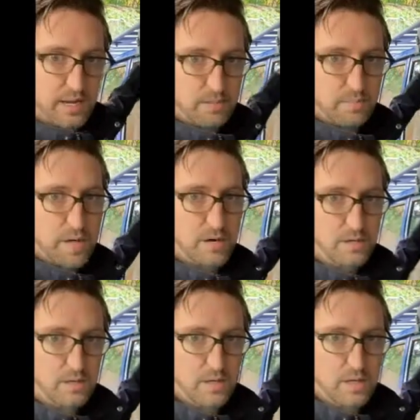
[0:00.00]
out the
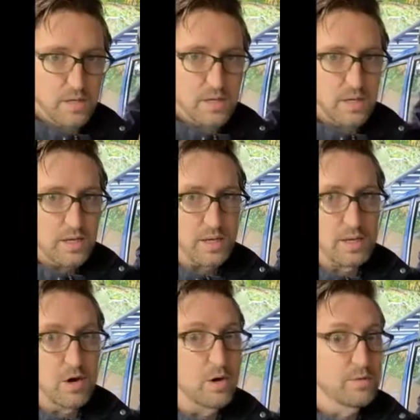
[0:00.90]
metal,
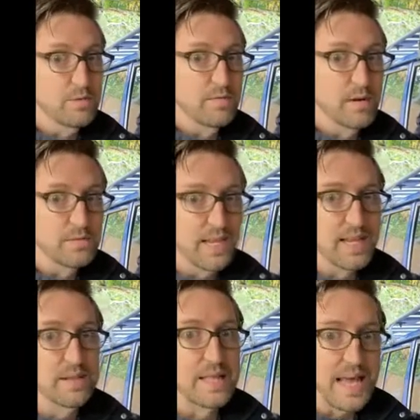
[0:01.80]
and it also involves
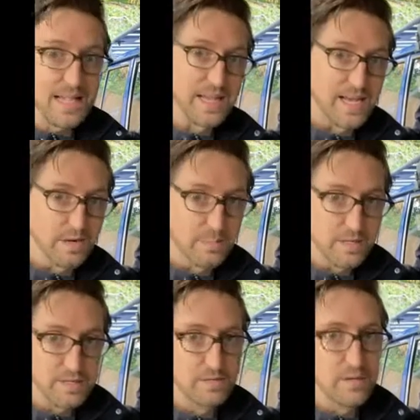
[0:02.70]
taking out the headliner,
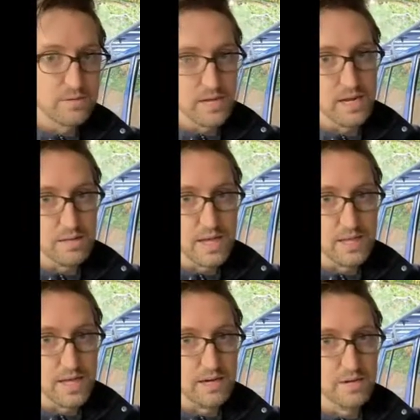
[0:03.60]
because if you don't take out the
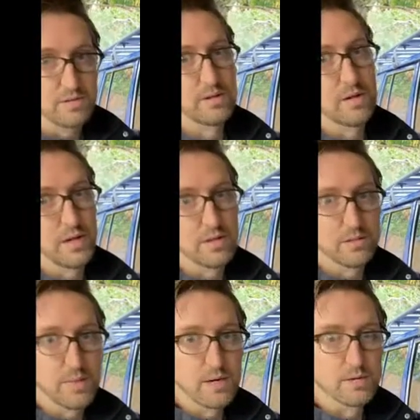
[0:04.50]
headliner and you start cutting out
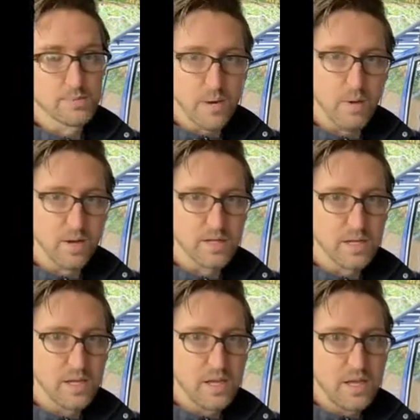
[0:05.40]
the metal and spot
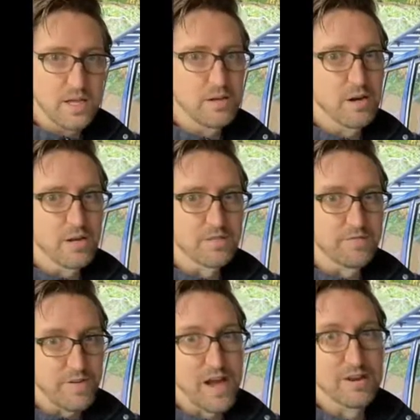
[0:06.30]
welding, you can cause a
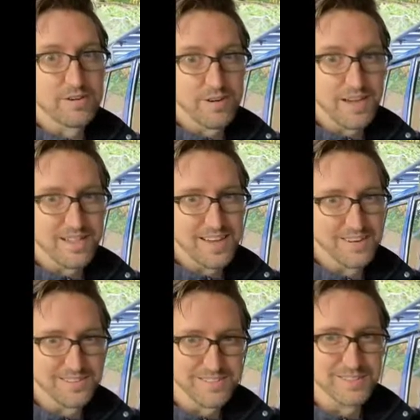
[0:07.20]
fire in your
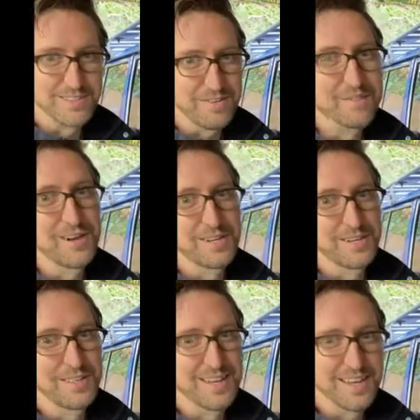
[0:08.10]
headliner, so definitely not a
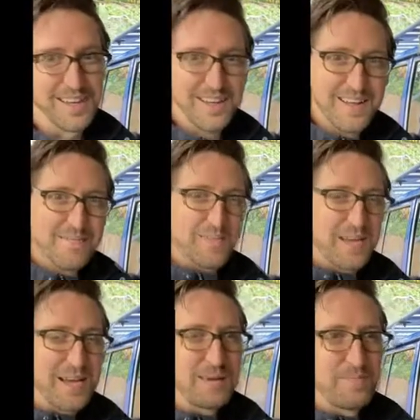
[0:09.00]
good thing.
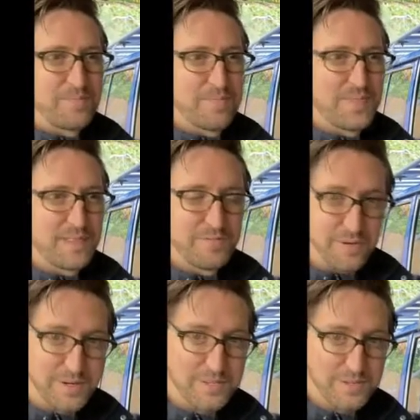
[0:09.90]
The
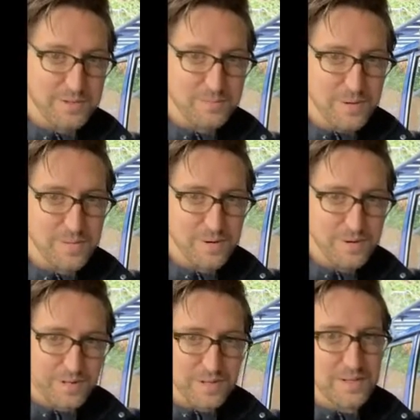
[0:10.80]
40 series
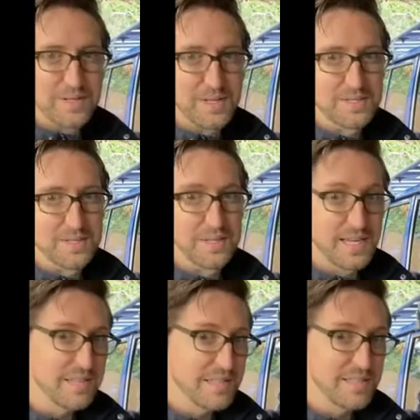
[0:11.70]
people, it's a
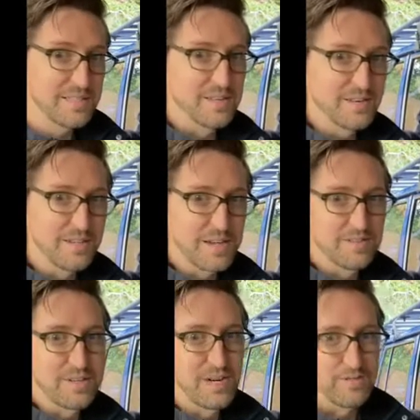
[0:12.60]
little easier. You have
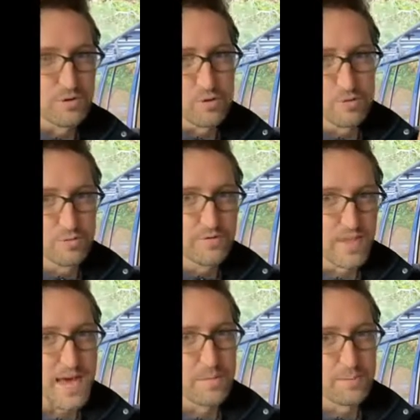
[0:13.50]
to take off the whole roof
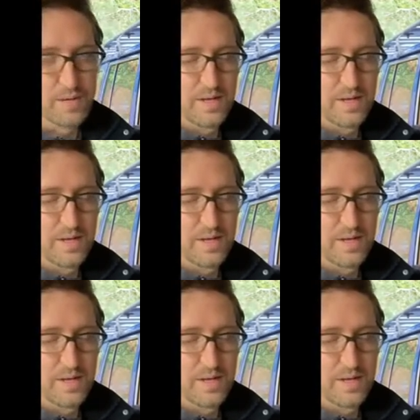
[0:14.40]
cap,